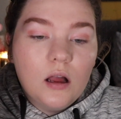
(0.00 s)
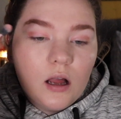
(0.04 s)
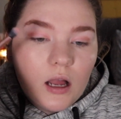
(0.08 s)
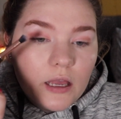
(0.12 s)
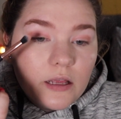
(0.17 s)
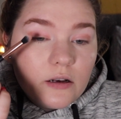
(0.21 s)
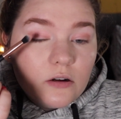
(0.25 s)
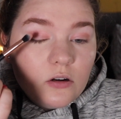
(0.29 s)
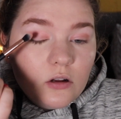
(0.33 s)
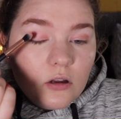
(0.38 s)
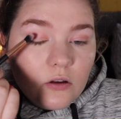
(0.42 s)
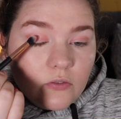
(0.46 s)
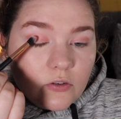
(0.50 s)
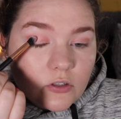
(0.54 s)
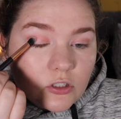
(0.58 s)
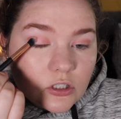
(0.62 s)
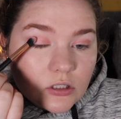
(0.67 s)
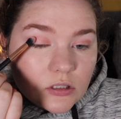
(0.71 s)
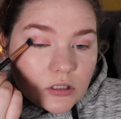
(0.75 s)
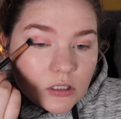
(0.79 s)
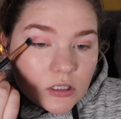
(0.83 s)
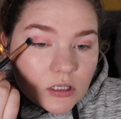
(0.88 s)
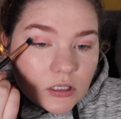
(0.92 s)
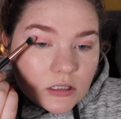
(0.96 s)
I don't know if it's
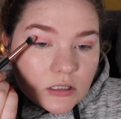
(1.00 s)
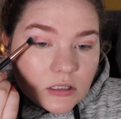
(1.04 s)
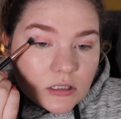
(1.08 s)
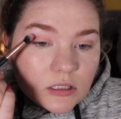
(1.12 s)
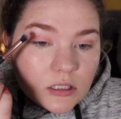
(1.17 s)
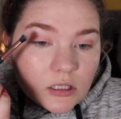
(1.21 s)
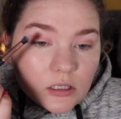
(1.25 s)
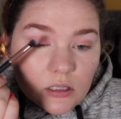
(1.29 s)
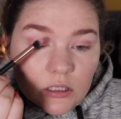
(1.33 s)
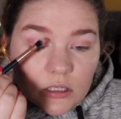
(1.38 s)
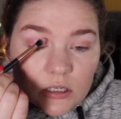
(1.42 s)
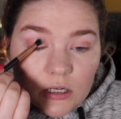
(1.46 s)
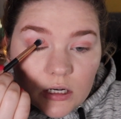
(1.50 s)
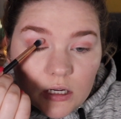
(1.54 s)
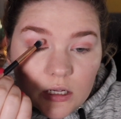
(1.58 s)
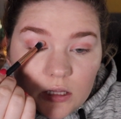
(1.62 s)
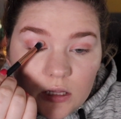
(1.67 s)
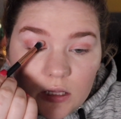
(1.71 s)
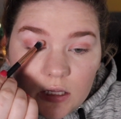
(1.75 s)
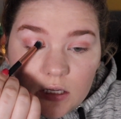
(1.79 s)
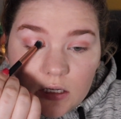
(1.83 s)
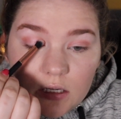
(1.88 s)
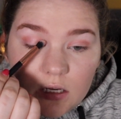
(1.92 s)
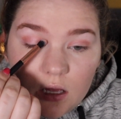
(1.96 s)
just the concealer I
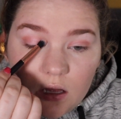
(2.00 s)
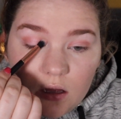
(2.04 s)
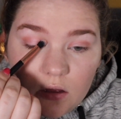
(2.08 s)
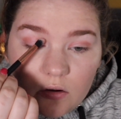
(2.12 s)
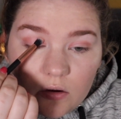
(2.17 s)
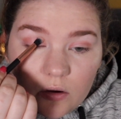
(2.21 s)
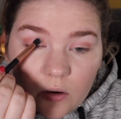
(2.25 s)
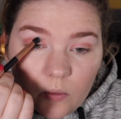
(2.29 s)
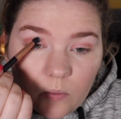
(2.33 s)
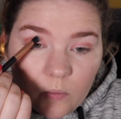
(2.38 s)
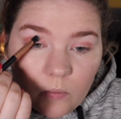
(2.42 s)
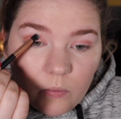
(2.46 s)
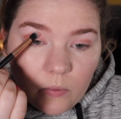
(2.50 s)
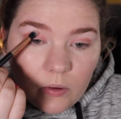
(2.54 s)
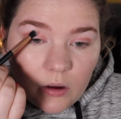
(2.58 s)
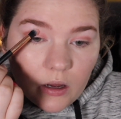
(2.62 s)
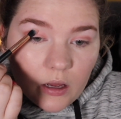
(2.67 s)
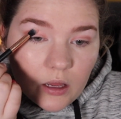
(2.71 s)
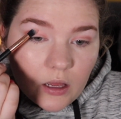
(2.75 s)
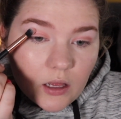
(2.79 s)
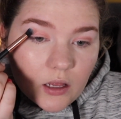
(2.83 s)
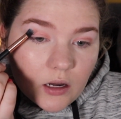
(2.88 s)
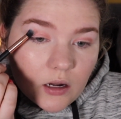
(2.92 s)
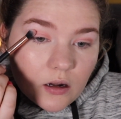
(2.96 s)
laid down or
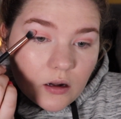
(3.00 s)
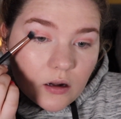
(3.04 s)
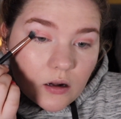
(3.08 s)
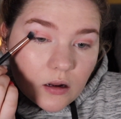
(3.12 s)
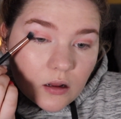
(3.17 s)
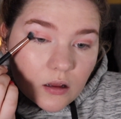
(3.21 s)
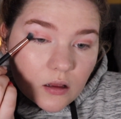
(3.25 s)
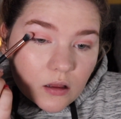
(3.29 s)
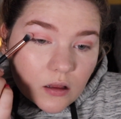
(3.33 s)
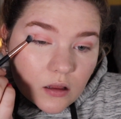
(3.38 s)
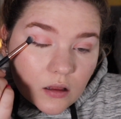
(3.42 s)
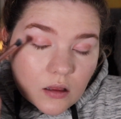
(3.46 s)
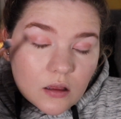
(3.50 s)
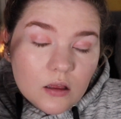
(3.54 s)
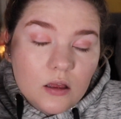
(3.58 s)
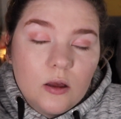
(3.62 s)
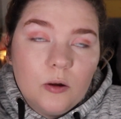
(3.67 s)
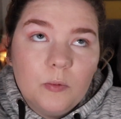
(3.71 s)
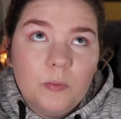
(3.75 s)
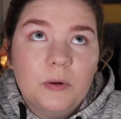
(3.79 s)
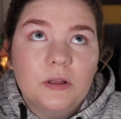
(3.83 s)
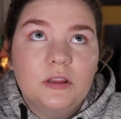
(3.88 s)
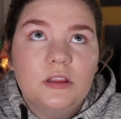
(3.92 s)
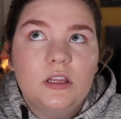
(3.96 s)
what.
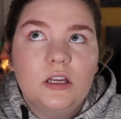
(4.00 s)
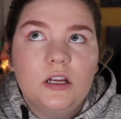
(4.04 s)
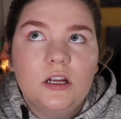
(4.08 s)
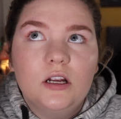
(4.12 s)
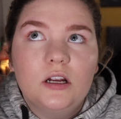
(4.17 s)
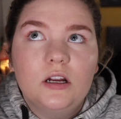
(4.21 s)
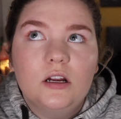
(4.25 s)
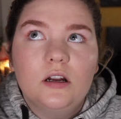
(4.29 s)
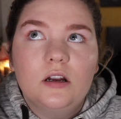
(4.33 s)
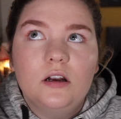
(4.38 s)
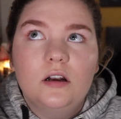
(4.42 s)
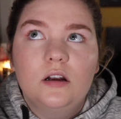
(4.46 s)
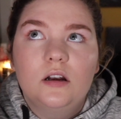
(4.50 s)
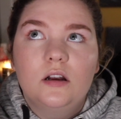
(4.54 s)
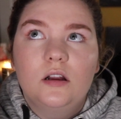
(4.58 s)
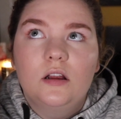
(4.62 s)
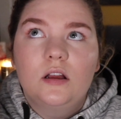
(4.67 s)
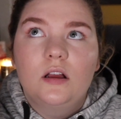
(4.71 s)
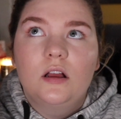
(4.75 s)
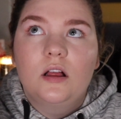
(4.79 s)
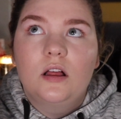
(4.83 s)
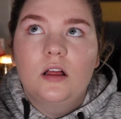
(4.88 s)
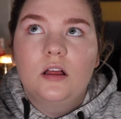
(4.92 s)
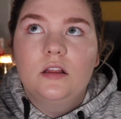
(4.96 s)
But they're
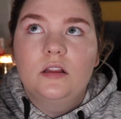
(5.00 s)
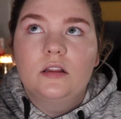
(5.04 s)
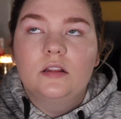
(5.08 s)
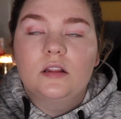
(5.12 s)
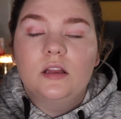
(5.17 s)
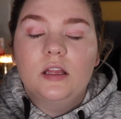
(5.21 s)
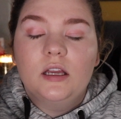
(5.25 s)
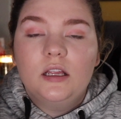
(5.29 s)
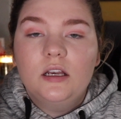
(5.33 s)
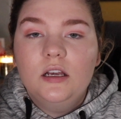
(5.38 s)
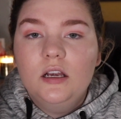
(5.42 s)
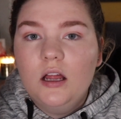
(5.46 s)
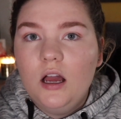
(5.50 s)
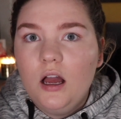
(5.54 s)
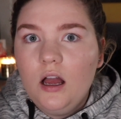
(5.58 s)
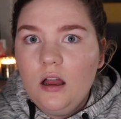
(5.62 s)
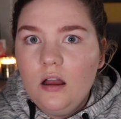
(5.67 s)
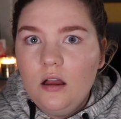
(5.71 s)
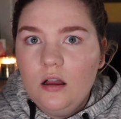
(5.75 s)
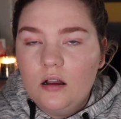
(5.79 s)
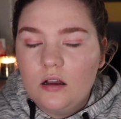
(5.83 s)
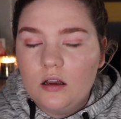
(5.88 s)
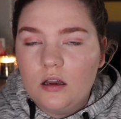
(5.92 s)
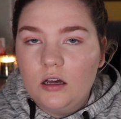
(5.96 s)
like not
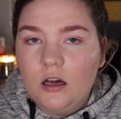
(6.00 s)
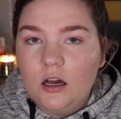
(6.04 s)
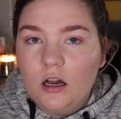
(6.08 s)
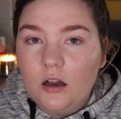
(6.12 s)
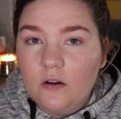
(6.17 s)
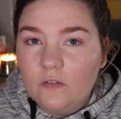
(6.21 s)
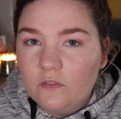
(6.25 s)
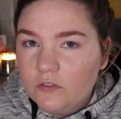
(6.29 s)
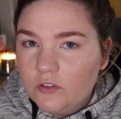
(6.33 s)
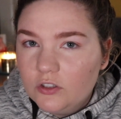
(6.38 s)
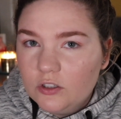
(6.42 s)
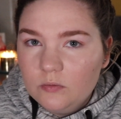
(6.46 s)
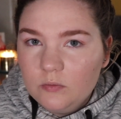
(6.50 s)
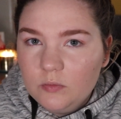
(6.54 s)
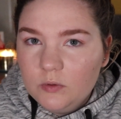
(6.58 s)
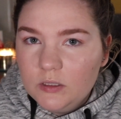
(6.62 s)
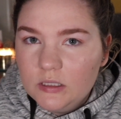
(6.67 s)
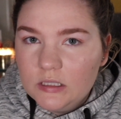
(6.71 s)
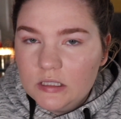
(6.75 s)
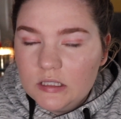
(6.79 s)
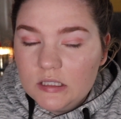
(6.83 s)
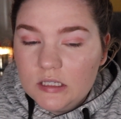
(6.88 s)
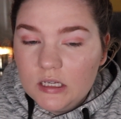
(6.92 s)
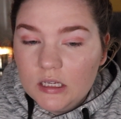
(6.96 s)
uncomfortably
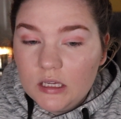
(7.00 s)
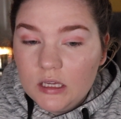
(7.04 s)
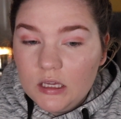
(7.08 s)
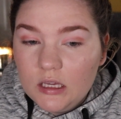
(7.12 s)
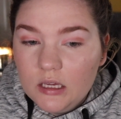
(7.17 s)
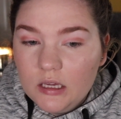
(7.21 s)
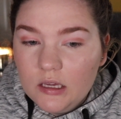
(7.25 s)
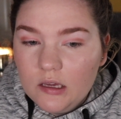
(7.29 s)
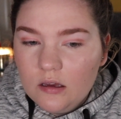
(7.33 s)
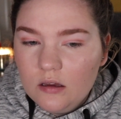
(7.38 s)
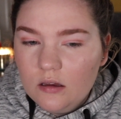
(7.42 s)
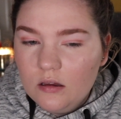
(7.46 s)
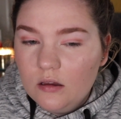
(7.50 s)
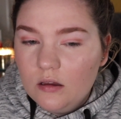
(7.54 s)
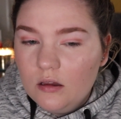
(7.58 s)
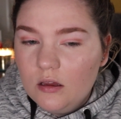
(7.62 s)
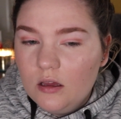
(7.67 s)
sticky,